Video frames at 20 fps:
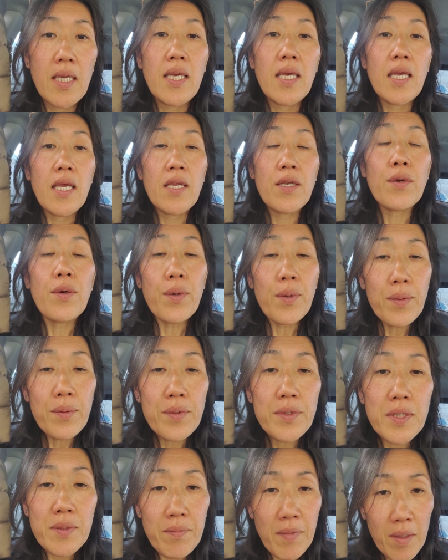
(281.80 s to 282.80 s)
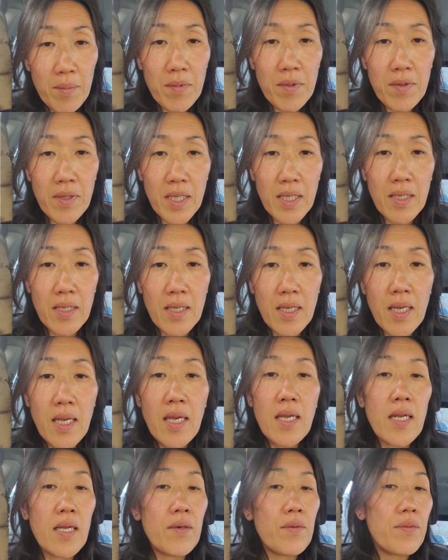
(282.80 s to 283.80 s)
It holds memory.
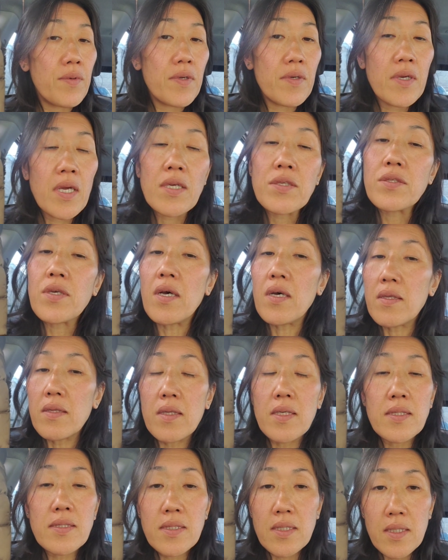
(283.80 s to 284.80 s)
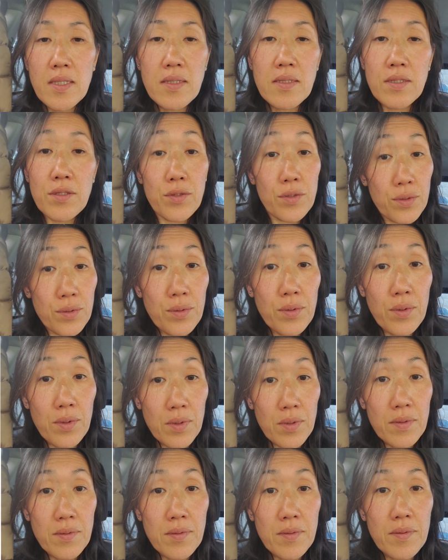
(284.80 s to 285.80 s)
Now, we are not taught these things at
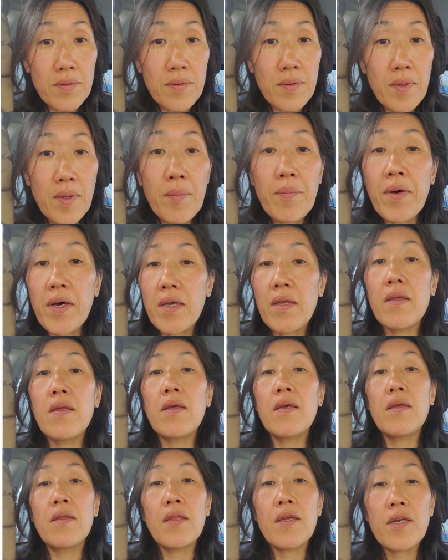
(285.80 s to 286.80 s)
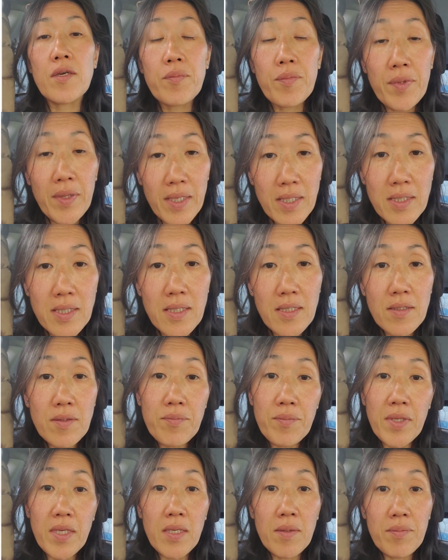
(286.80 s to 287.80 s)
school, but there are plenty of
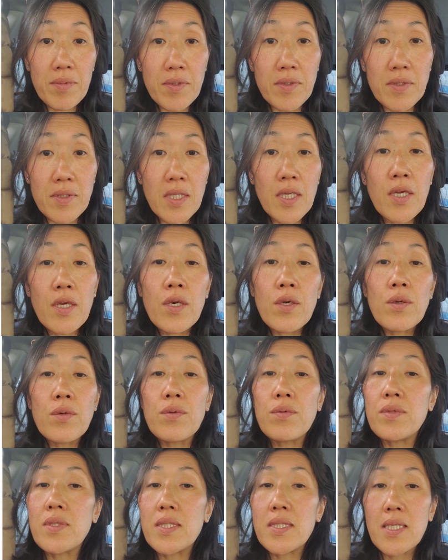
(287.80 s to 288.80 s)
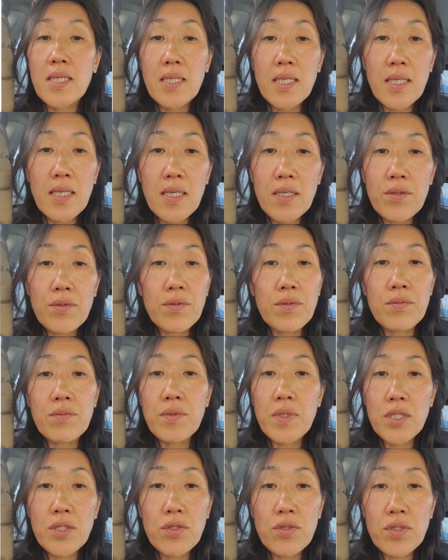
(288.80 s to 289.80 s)
people who study it, who
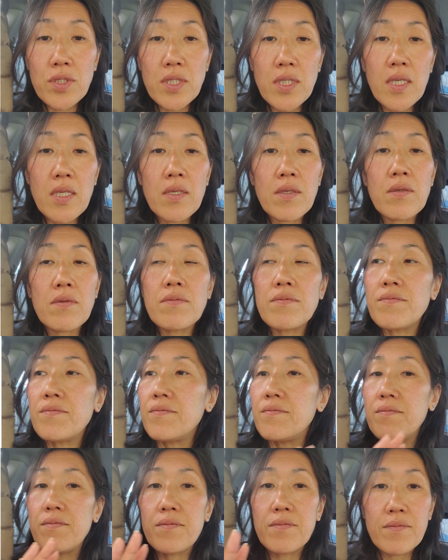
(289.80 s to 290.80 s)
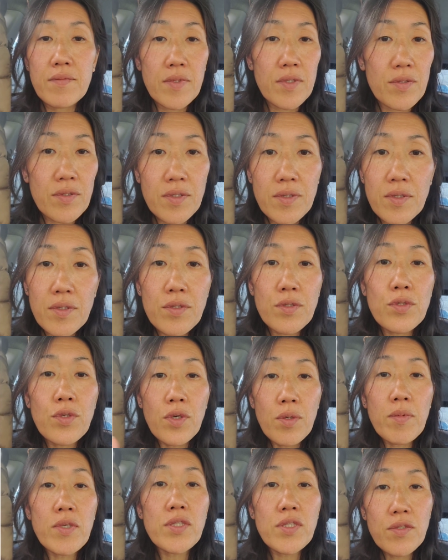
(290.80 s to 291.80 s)
research it. There's
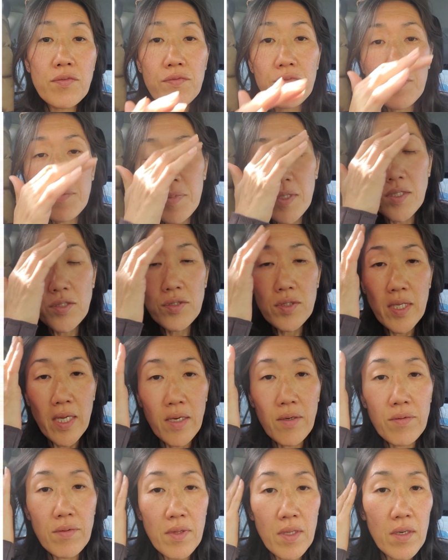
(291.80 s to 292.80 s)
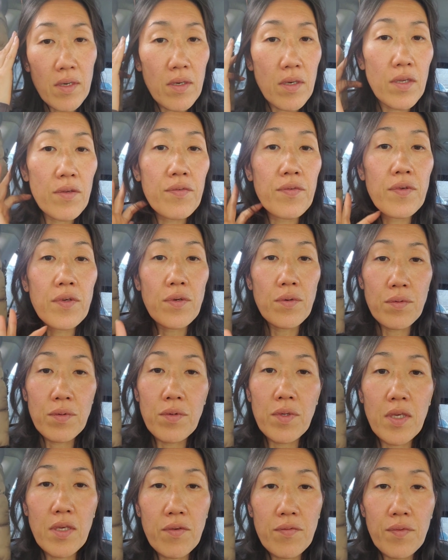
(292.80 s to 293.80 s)
so much information out there if you go
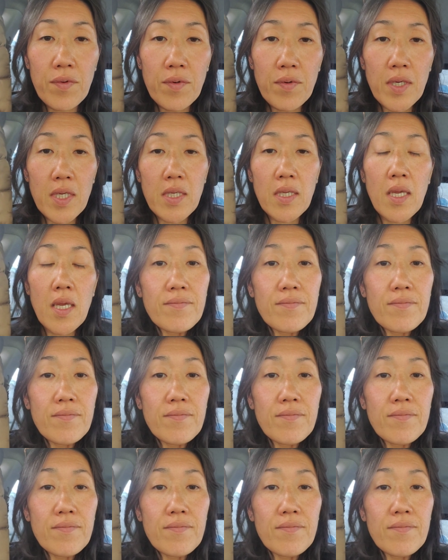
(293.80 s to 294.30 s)
looking for it.